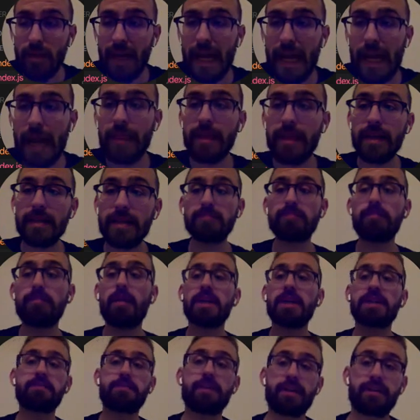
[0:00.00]
And these
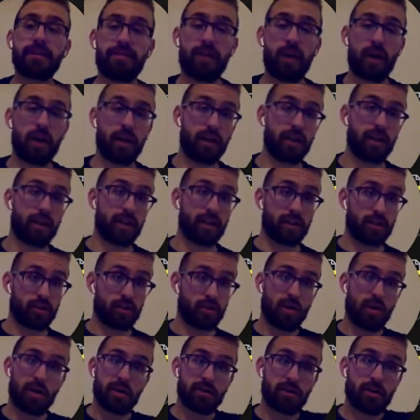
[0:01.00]
must be defined in the
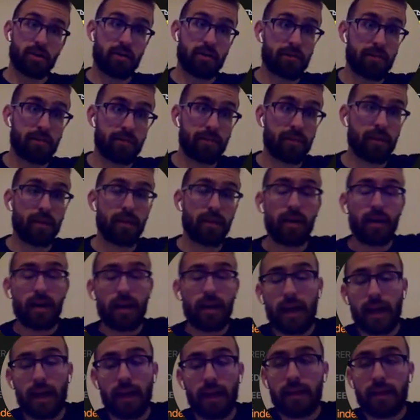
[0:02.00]
constructor.
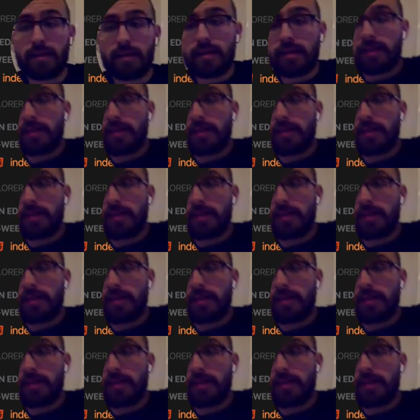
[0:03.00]
And this is